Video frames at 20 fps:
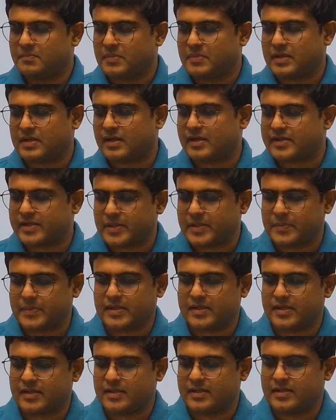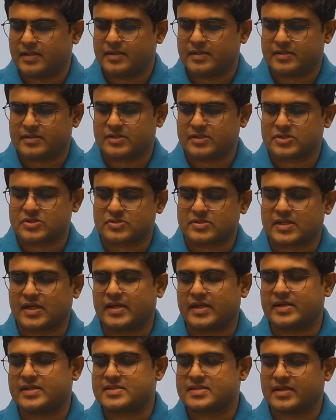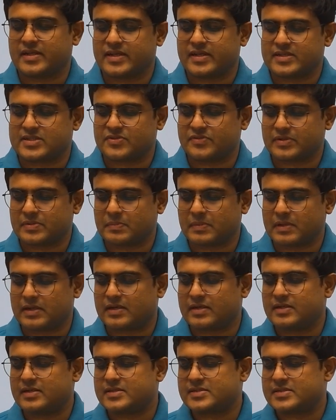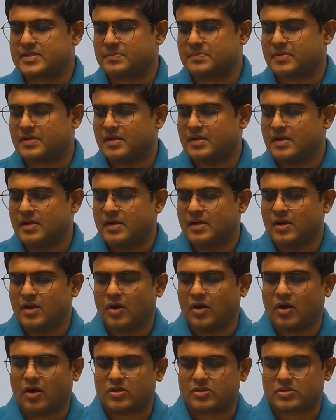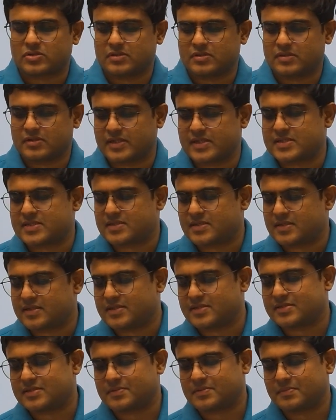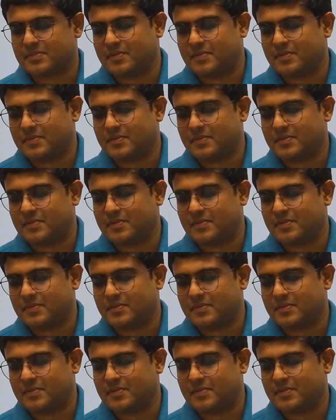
ultimately, the society is laced with materialism, authoritarianism,